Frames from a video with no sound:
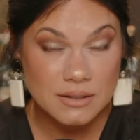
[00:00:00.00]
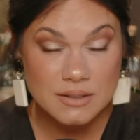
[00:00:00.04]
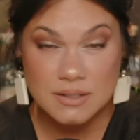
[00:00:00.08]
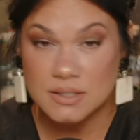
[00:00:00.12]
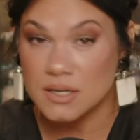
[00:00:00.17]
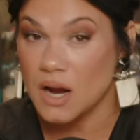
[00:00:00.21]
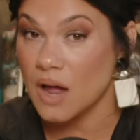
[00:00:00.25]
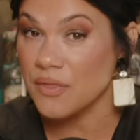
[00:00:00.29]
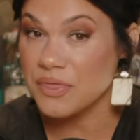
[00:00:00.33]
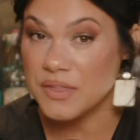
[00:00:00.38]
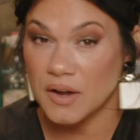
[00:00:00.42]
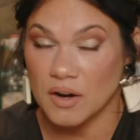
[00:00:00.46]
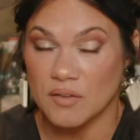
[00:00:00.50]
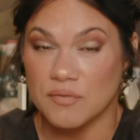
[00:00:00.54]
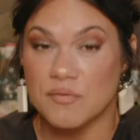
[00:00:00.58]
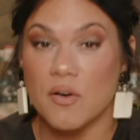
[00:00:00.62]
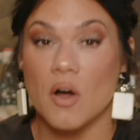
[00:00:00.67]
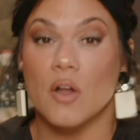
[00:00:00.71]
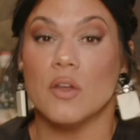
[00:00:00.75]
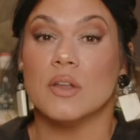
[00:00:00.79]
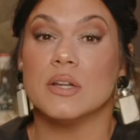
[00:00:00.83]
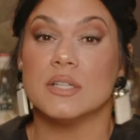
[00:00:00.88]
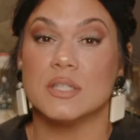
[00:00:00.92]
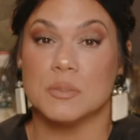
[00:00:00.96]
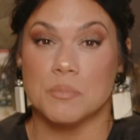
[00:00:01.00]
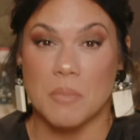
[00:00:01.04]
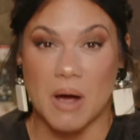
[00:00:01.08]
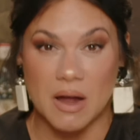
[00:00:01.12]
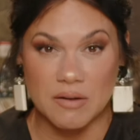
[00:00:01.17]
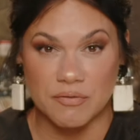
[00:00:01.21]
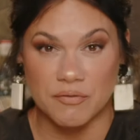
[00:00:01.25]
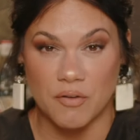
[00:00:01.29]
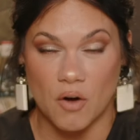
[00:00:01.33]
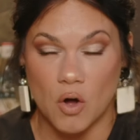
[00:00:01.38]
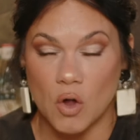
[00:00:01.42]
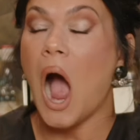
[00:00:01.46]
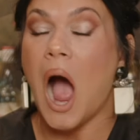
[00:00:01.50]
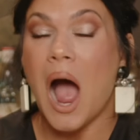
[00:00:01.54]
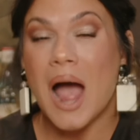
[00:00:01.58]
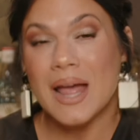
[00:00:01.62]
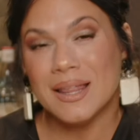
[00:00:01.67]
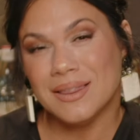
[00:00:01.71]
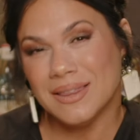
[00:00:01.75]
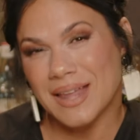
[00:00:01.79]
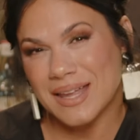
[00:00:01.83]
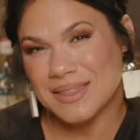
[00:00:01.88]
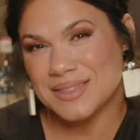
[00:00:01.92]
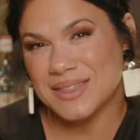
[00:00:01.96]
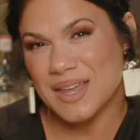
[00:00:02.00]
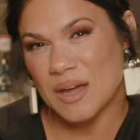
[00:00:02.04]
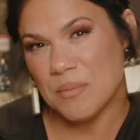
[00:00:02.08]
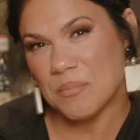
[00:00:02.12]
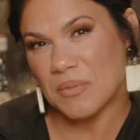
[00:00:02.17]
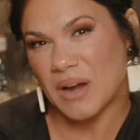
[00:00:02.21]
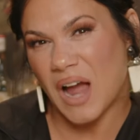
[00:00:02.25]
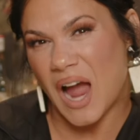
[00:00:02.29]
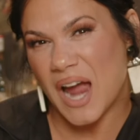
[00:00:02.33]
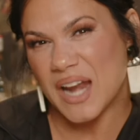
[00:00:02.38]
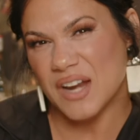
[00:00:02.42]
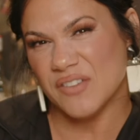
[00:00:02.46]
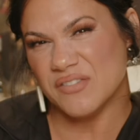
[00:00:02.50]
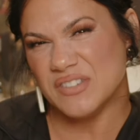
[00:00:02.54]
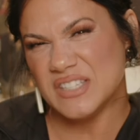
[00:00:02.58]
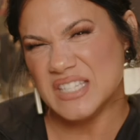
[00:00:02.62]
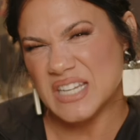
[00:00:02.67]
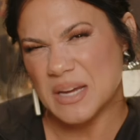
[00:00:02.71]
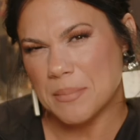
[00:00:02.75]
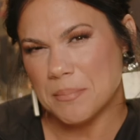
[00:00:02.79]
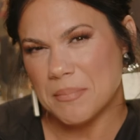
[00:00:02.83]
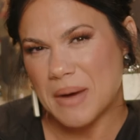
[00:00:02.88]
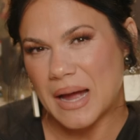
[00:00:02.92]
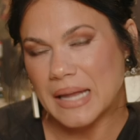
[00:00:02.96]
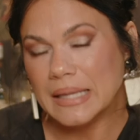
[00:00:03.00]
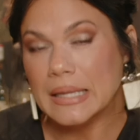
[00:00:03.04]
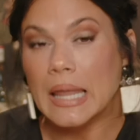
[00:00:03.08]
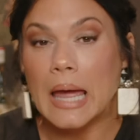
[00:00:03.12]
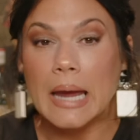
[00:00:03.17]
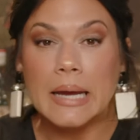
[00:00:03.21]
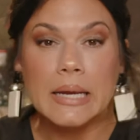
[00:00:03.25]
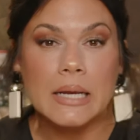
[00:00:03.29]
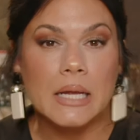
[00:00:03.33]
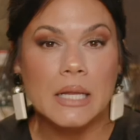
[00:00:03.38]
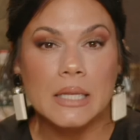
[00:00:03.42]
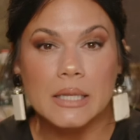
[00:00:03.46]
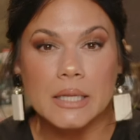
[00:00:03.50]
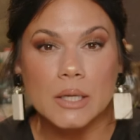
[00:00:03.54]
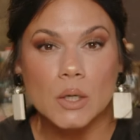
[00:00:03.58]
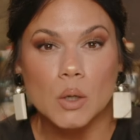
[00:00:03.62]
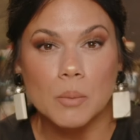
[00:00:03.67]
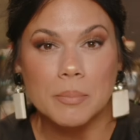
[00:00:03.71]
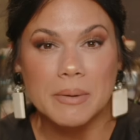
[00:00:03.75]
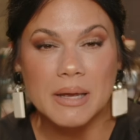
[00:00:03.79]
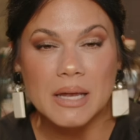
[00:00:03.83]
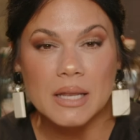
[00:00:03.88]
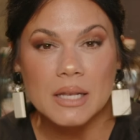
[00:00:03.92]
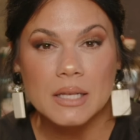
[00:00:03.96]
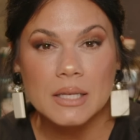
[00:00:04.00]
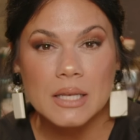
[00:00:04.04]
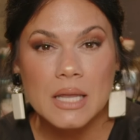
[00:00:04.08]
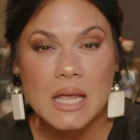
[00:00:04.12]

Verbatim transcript: It's not their fault, it's my fault. I let them kind of dim my light a little bit.